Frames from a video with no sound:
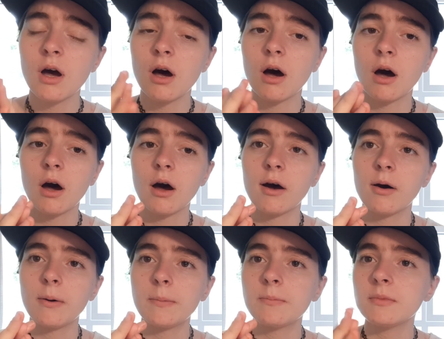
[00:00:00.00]

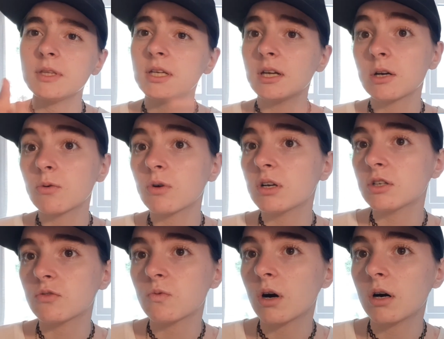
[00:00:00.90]
Neither one
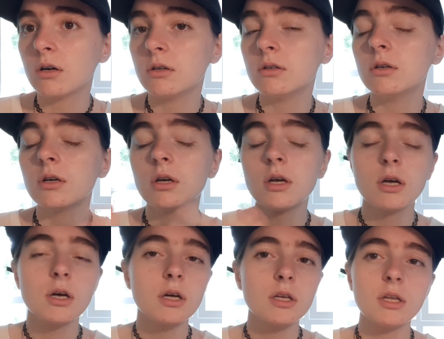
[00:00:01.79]
is wrong,
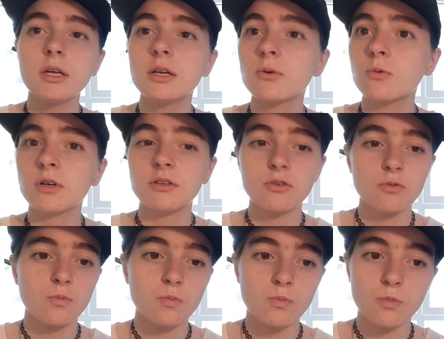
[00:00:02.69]
neither one
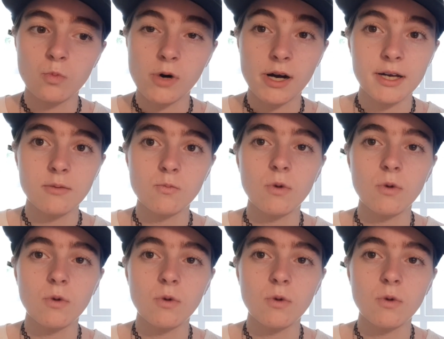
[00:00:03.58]
is right.